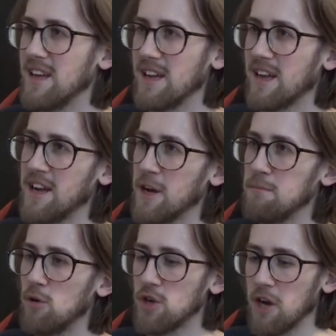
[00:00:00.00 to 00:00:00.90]
You know,
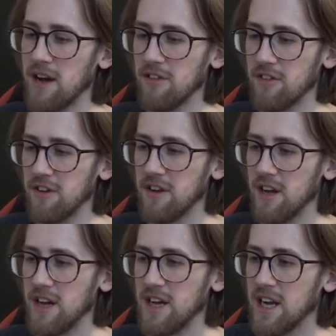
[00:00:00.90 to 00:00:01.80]
Paul Johansson,
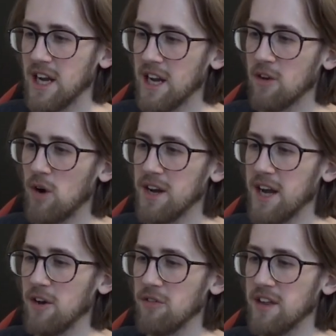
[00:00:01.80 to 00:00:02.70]
he didn't quite
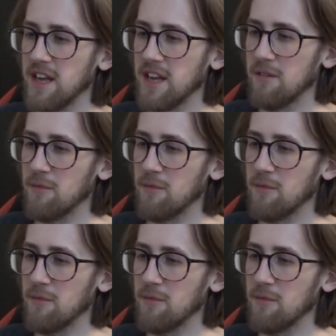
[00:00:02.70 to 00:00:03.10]
nail the,